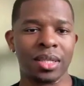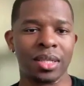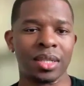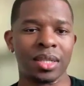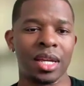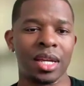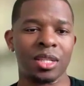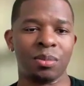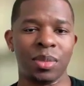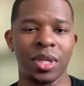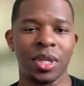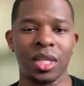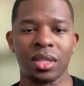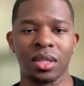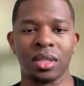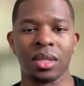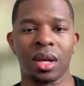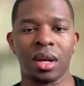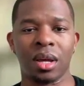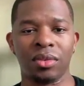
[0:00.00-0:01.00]
bite-sized
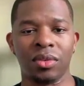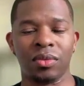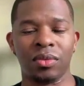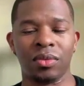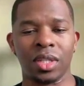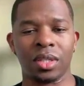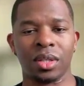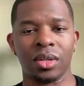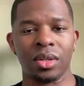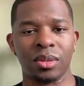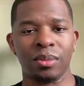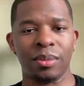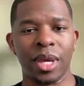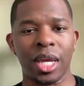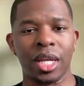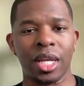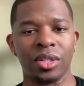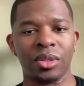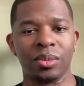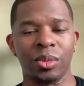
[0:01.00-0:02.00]
pieces off of it, so it's
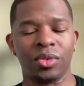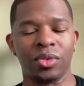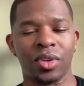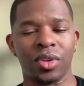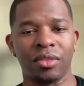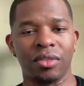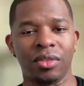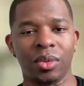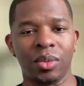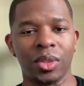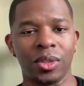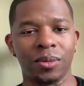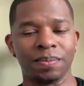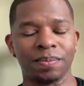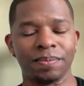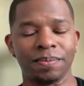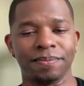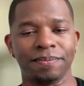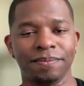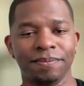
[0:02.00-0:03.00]
manageable for everyone.
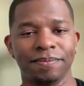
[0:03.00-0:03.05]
